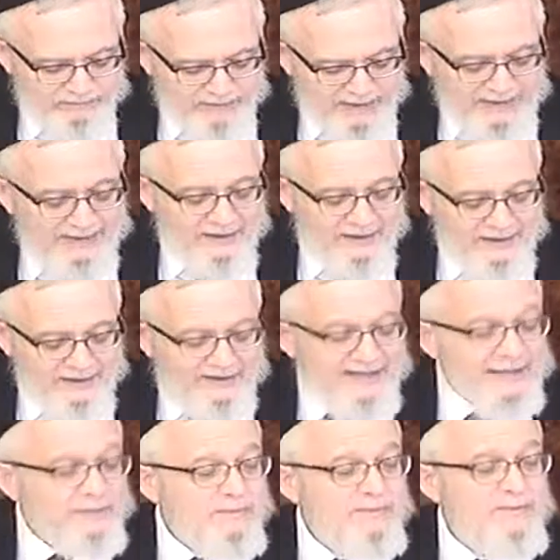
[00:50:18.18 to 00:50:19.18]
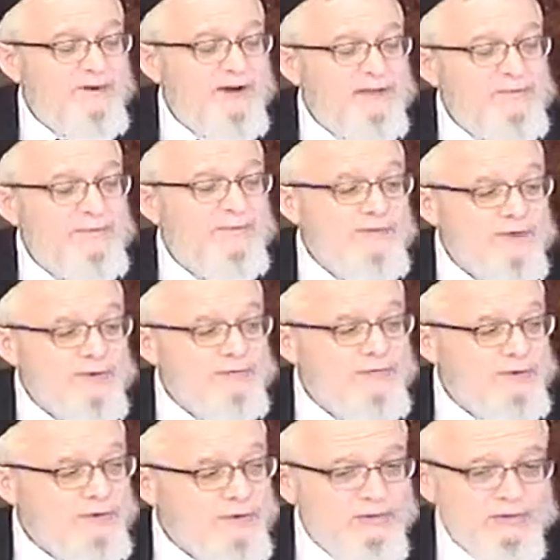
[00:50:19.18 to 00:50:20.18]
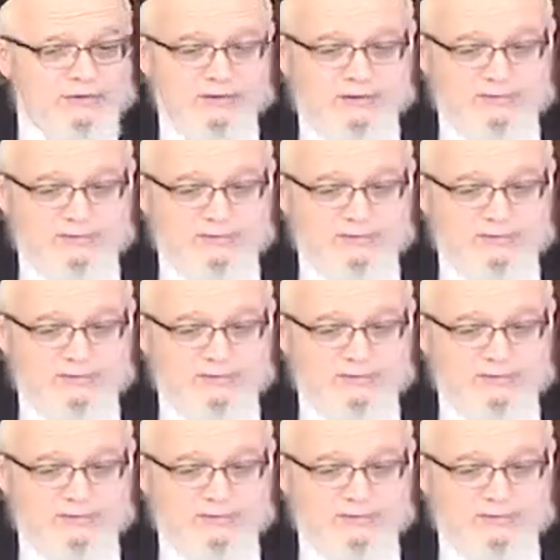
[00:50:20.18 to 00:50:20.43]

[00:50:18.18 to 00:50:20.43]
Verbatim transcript: He, he sent him five revealed miracles.